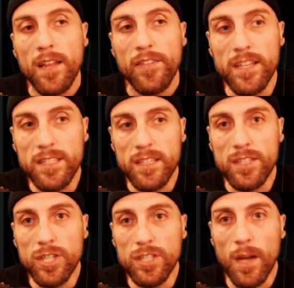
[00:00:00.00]
This is
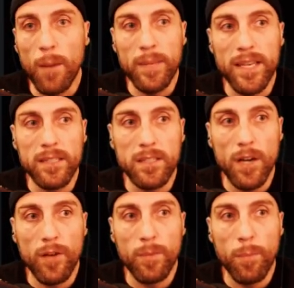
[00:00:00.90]
just a piece
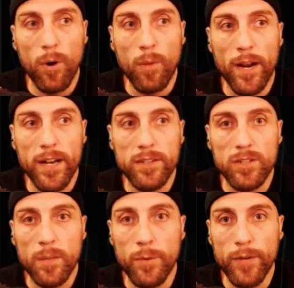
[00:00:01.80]
of the poem right here. So
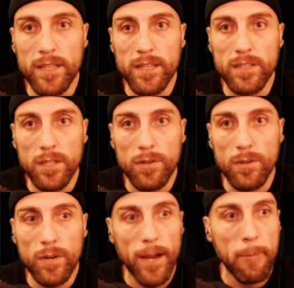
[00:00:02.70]
let me read this to you,
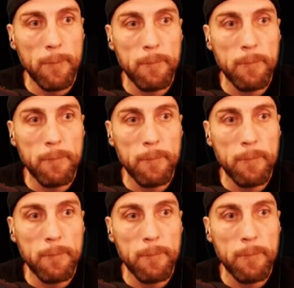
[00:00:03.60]
okay?